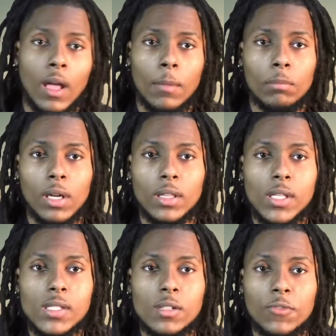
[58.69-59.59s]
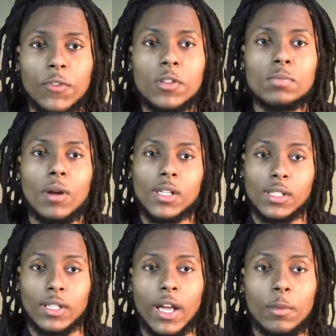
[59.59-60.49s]
But this is the first project
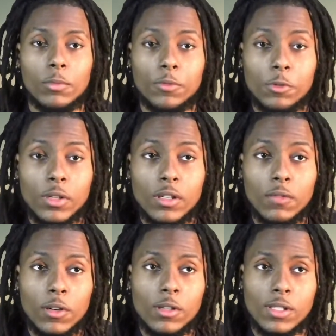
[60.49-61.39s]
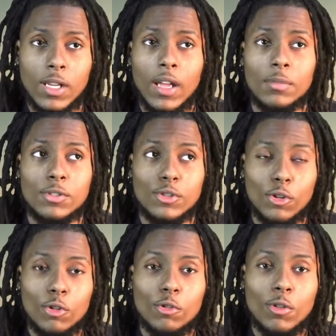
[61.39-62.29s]
that I'm reviewing of hers, and I am
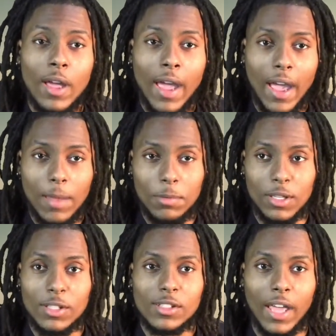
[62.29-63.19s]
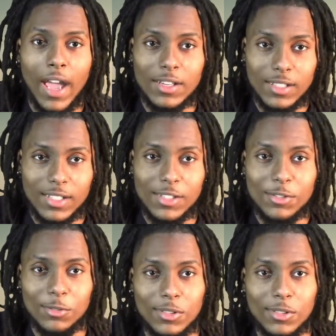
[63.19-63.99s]
so happy to actually get to it.